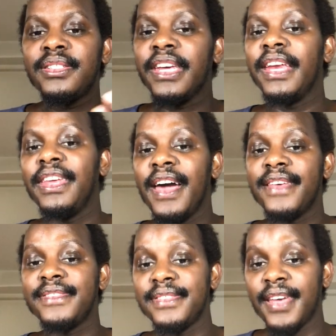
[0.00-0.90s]
10
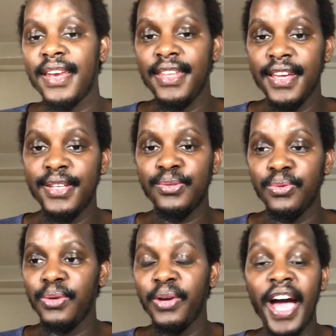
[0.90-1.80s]
years, and yet
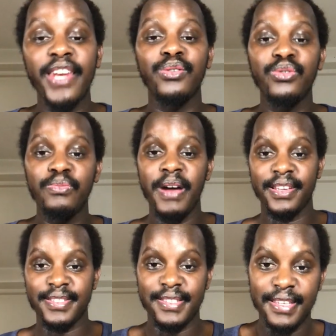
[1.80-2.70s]
we had good
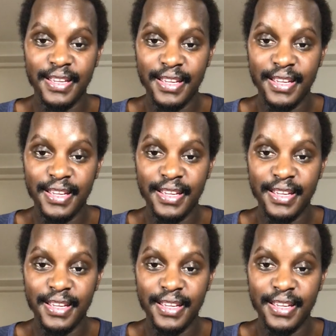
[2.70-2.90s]
marks.